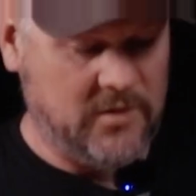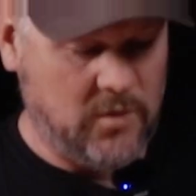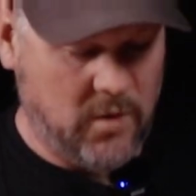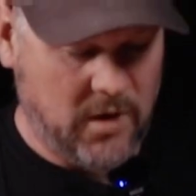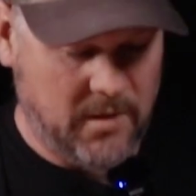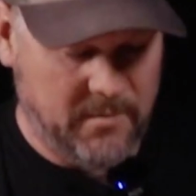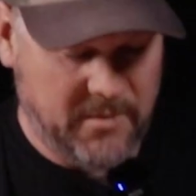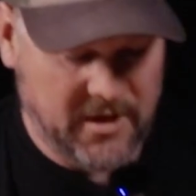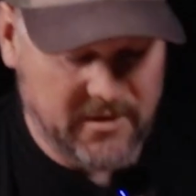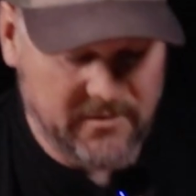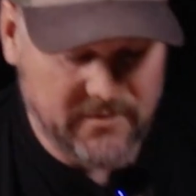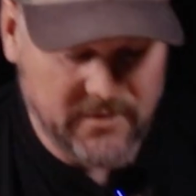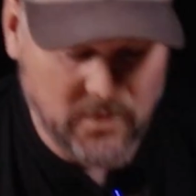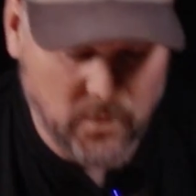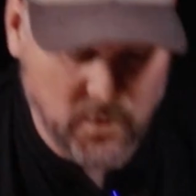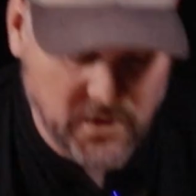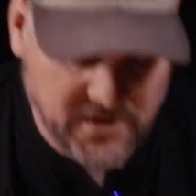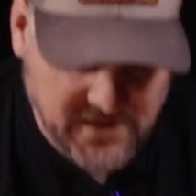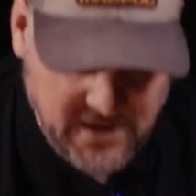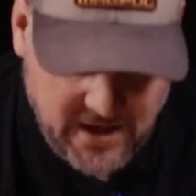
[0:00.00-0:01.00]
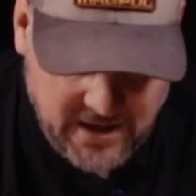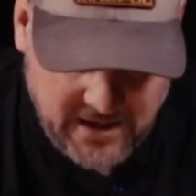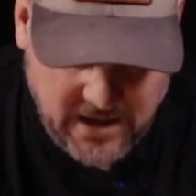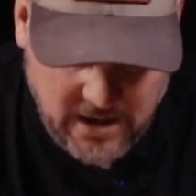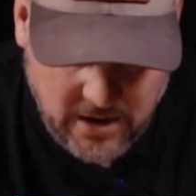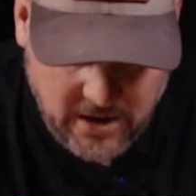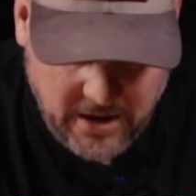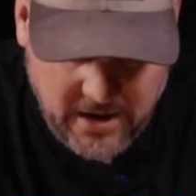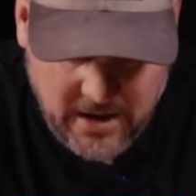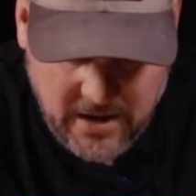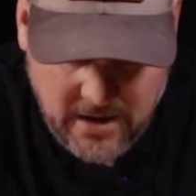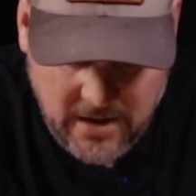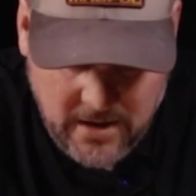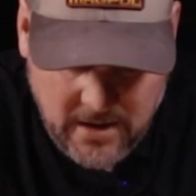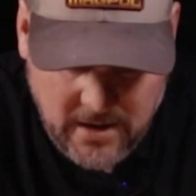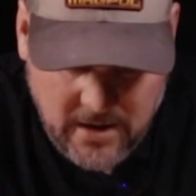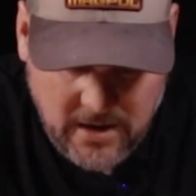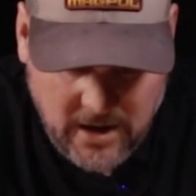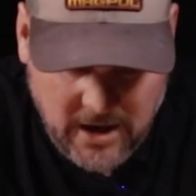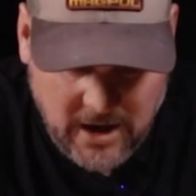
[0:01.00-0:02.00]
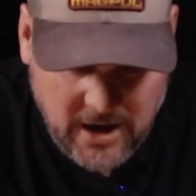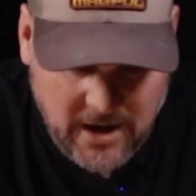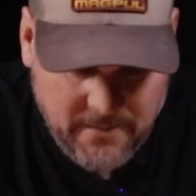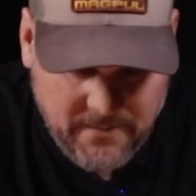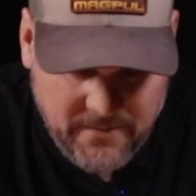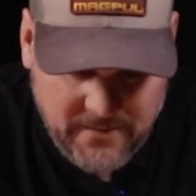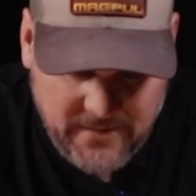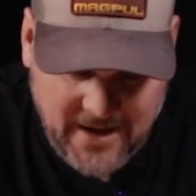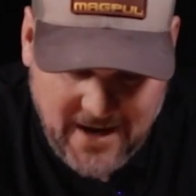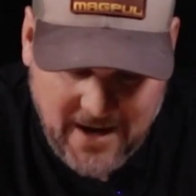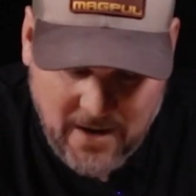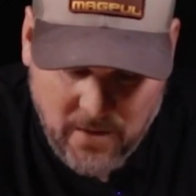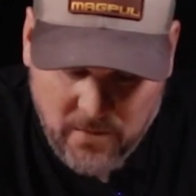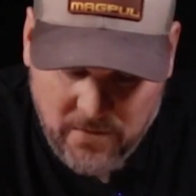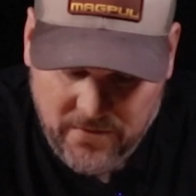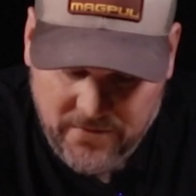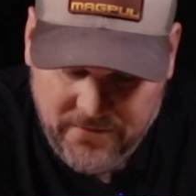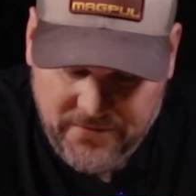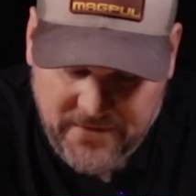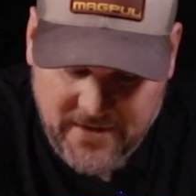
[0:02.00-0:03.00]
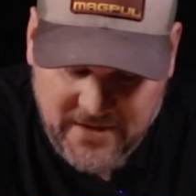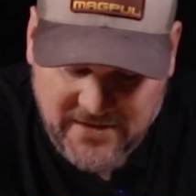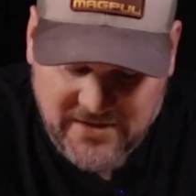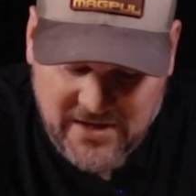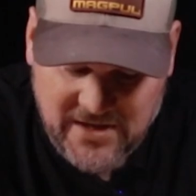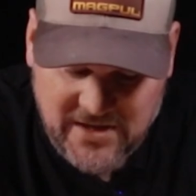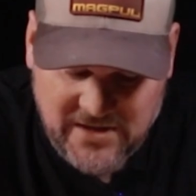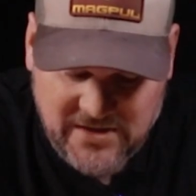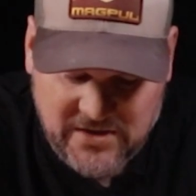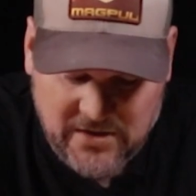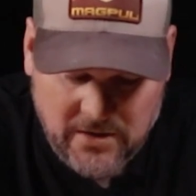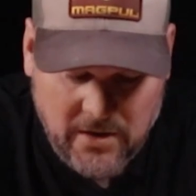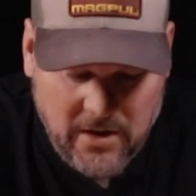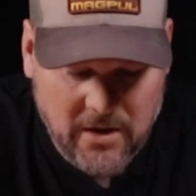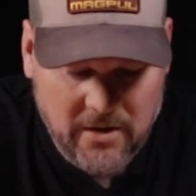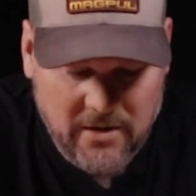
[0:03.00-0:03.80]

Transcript: quite a bit, the ones that I carry. Now, this is